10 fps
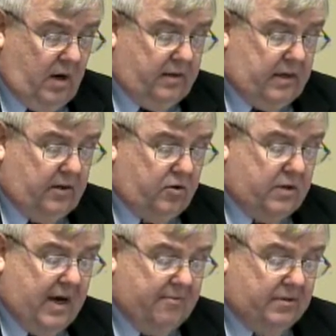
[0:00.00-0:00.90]
teachers'
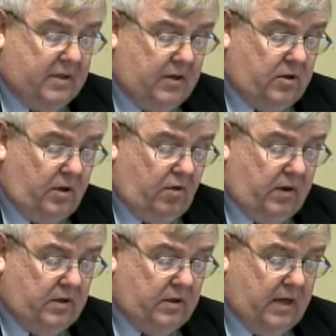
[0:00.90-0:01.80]
compensation
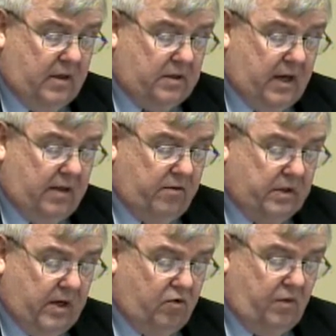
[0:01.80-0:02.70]
increases on the salary
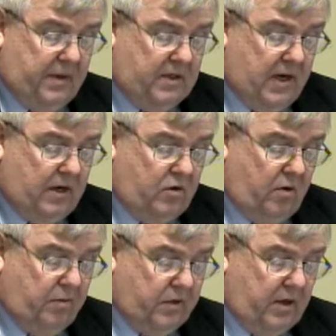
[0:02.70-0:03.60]
schedule will be tied to
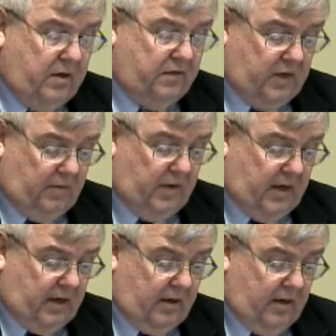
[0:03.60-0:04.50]
a percentage of CPI.